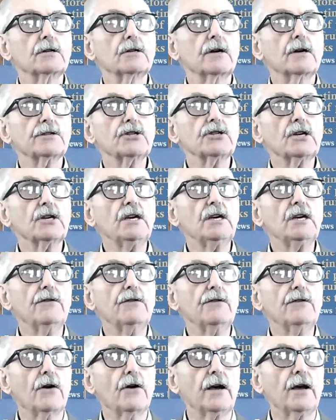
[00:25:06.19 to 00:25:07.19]
That's a key
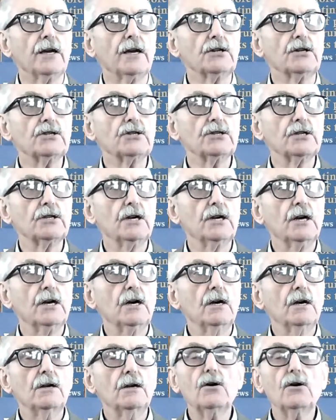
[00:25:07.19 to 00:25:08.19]
phrase.
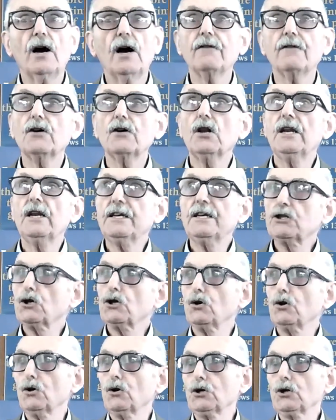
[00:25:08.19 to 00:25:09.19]
You have a
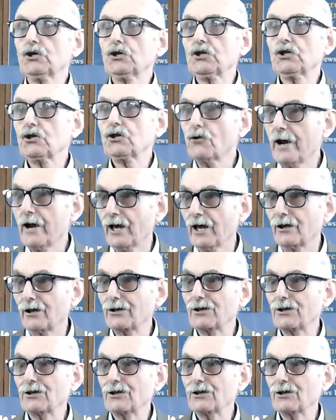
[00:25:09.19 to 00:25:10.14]
little strength.